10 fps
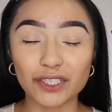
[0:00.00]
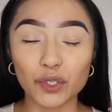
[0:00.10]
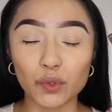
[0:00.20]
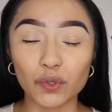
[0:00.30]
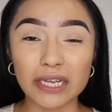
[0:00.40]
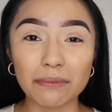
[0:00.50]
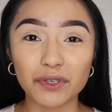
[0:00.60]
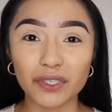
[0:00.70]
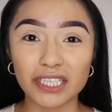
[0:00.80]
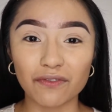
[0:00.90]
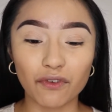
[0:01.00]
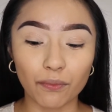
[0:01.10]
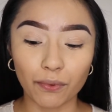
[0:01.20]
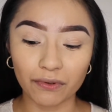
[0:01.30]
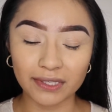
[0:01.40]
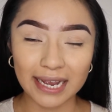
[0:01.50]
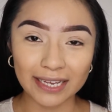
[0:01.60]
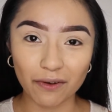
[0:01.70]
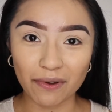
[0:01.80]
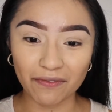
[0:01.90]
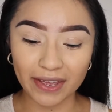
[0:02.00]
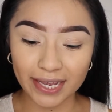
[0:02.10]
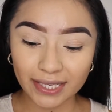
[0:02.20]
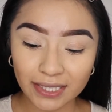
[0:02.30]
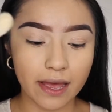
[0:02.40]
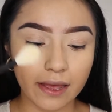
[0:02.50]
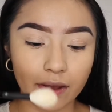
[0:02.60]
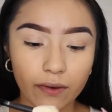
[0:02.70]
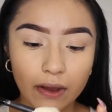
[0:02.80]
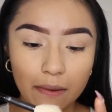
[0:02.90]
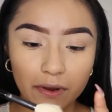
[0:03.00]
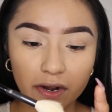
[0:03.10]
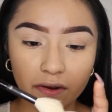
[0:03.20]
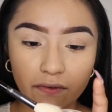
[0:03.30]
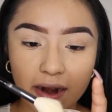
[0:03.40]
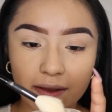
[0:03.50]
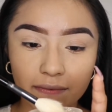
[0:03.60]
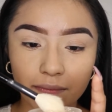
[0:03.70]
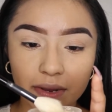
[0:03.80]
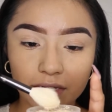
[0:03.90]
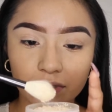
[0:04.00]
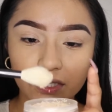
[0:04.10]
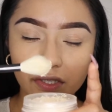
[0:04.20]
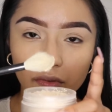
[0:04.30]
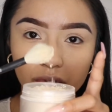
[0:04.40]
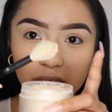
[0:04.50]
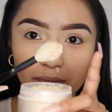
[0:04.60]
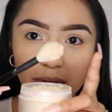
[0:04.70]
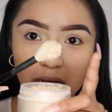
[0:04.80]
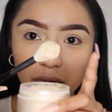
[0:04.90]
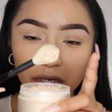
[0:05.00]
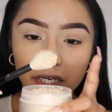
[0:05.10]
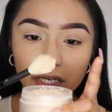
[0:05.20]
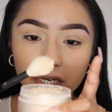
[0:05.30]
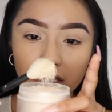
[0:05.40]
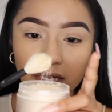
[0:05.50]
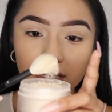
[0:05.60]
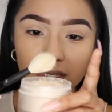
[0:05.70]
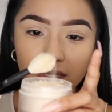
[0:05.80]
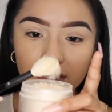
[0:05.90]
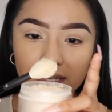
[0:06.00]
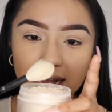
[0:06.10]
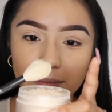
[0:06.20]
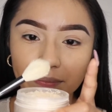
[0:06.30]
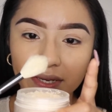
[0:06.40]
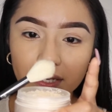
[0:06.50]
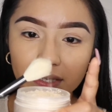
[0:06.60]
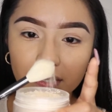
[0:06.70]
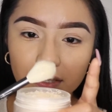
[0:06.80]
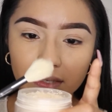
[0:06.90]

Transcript: tools I'm using for both sides of my face. And I'm gonna grab my translucent powder, tap it,